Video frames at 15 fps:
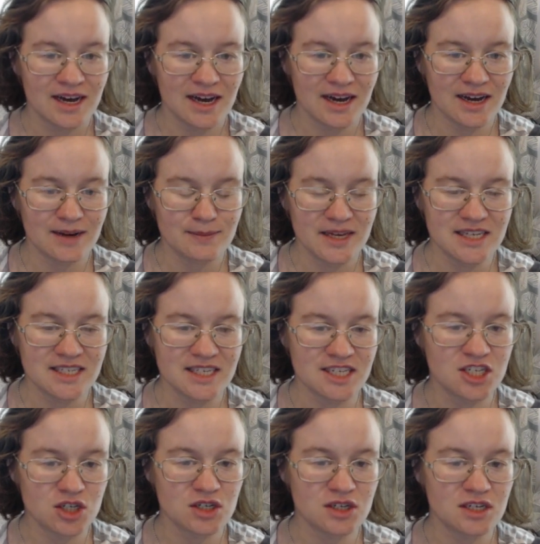um, it's a
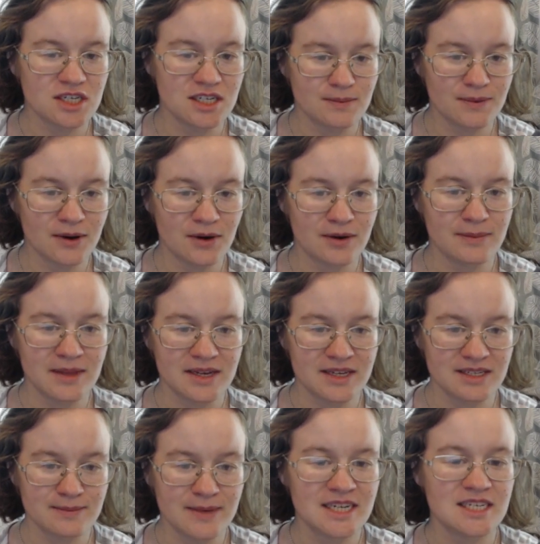structured poem that
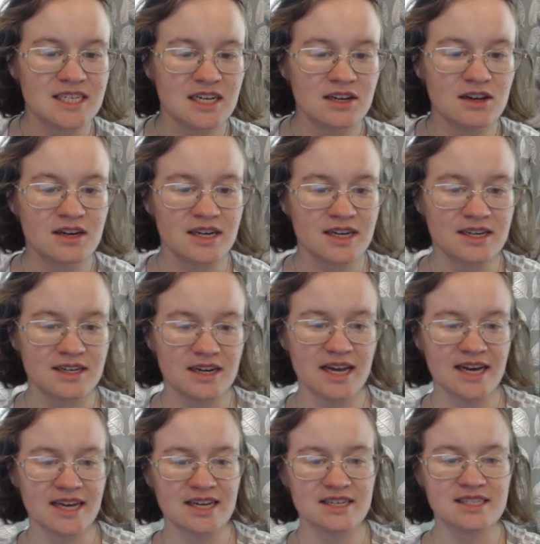is meant to look at
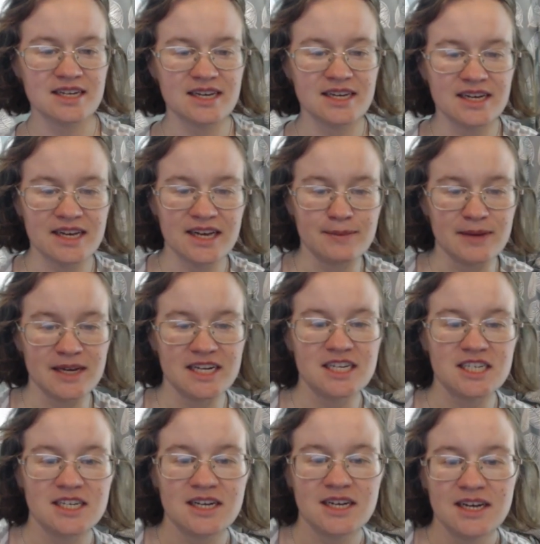like a certain
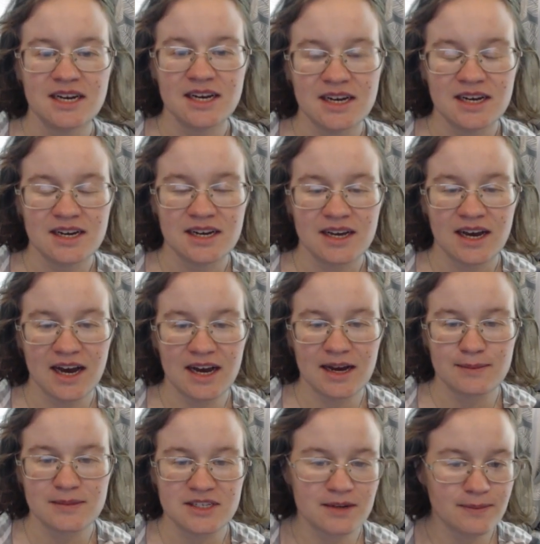image.
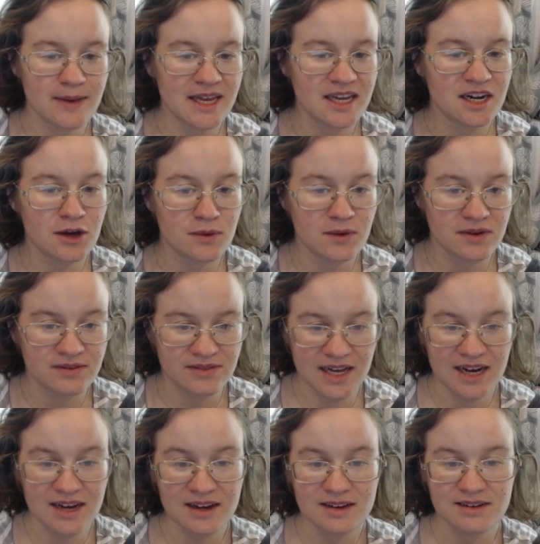Um, so I make a note of
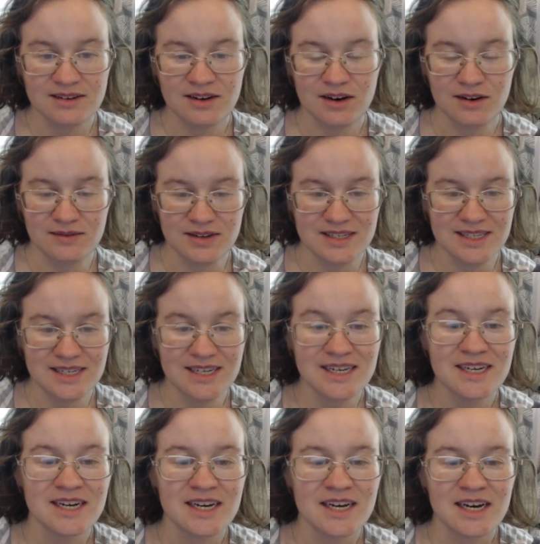that,
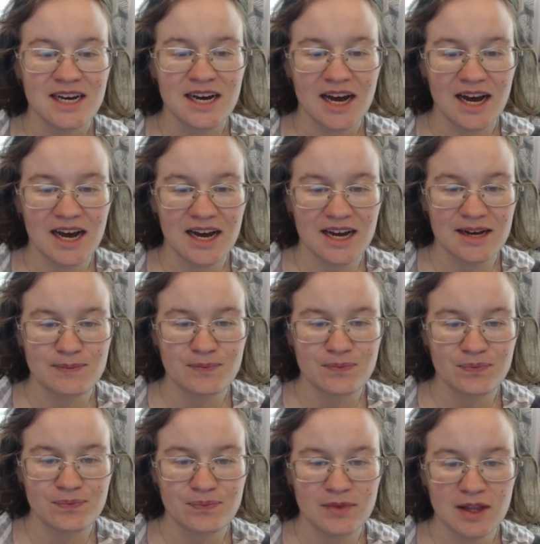obviously. Um,
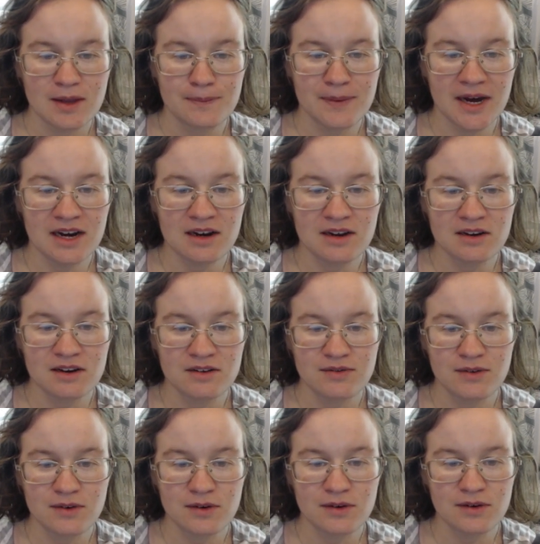but I'd look
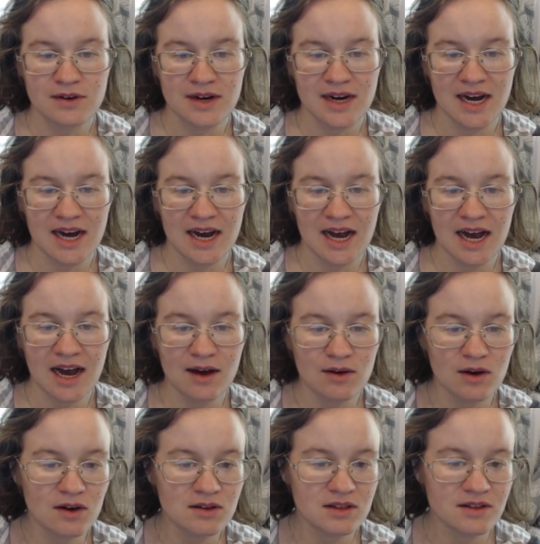for how
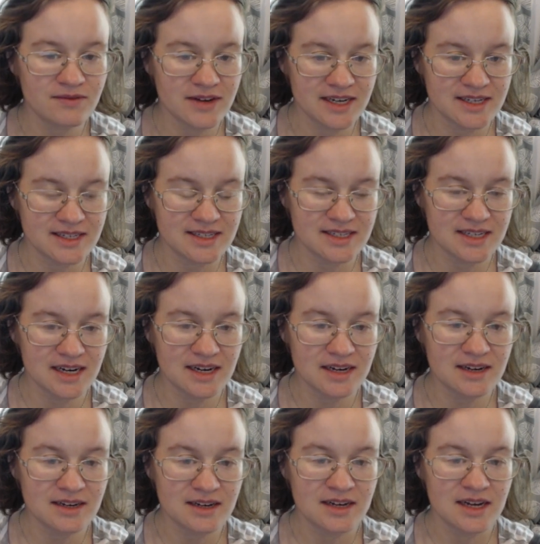long the verses
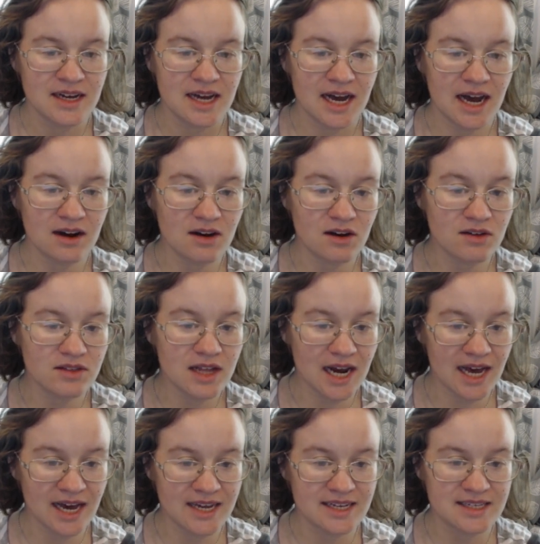are, how long the
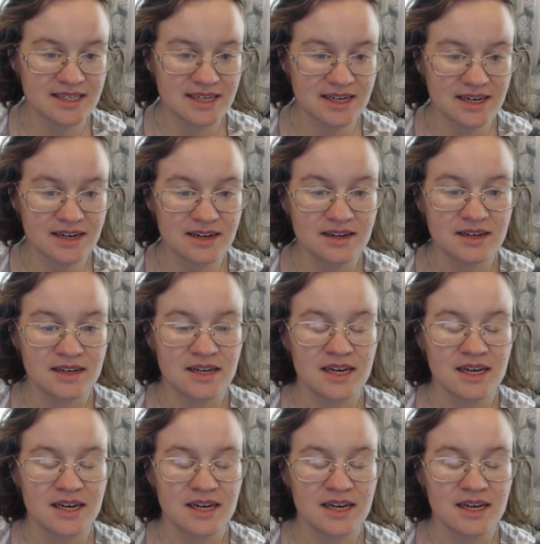lines are,